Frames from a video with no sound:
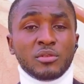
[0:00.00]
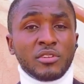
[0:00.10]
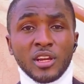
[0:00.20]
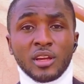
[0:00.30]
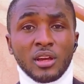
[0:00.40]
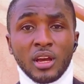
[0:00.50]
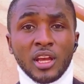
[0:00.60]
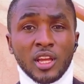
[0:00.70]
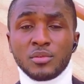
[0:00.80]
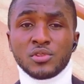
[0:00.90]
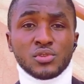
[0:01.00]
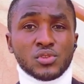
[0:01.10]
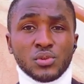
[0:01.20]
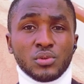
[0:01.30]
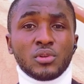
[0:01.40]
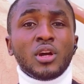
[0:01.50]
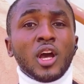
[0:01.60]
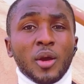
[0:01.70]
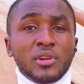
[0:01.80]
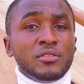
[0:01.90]
Before I came into school,
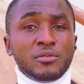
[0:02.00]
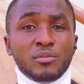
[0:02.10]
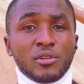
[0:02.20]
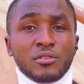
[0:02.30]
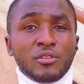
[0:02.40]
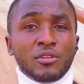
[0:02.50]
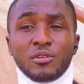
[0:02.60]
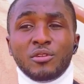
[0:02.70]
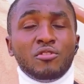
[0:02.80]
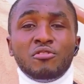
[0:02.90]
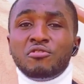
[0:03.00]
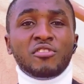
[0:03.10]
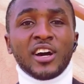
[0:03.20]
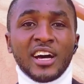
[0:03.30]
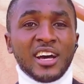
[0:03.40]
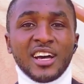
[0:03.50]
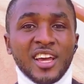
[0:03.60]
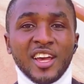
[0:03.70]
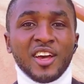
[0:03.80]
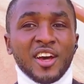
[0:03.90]
I played football for over
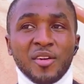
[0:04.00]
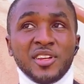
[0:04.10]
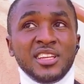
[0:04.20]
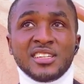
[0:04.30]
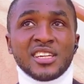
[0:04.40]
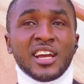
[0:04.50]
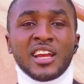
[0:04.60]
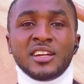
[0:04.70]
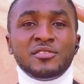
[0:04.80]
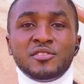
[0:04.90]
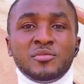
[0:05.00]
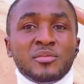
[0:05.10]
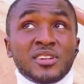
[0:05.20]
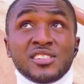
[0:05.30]
how many years I can never remember.